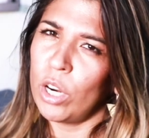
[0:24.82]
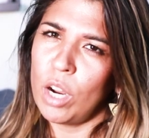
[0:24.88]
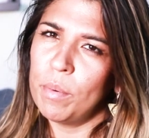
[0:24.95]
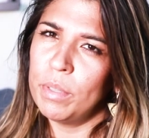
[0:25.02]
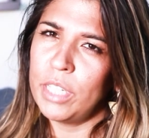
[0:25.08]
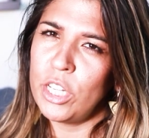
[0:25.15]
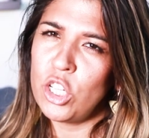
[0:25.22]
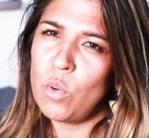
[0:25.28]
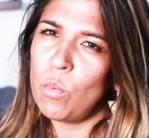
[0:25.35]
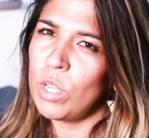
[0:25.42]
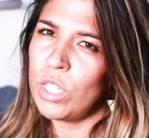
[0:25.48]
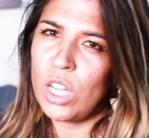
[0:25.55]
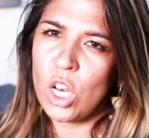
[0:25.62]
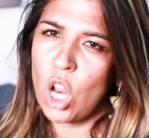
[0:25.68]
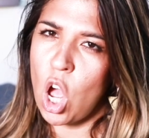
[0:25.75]
conversation
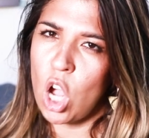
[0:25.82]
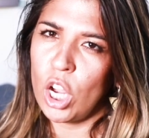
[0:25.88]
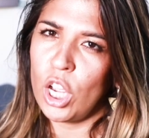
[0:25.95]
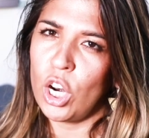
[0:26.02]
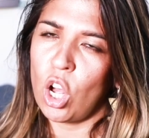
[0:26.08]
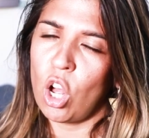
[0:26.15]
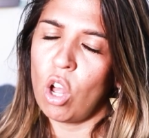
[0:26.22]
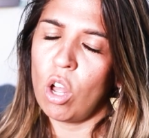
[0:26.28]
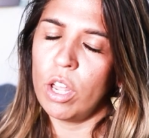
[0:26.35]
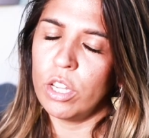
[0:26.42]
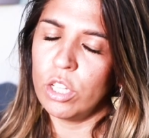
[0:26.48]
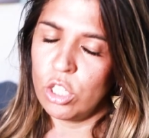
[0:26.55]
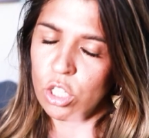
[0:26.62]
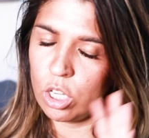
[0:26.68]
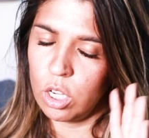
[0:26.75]
wasn't long at all
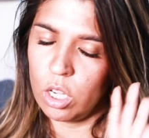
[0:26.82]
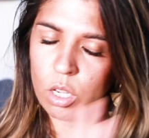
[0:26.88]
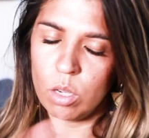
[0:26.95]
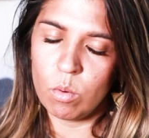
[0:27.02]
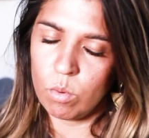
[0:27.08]
and she